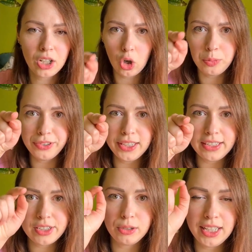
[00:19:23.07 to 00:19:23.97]

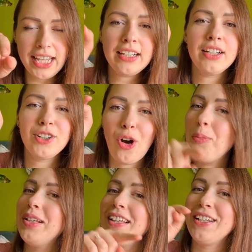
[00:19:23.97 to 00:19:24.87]
Hopefully. So like,
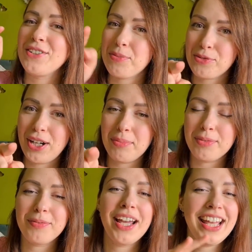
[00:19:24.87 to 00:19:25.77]
comment and subscribe.
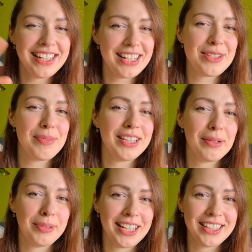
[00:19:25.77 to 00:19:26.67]
And let's meet
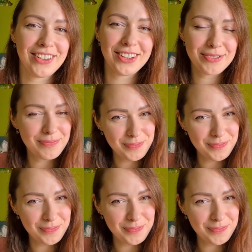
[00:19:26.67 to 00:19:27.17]
up later on.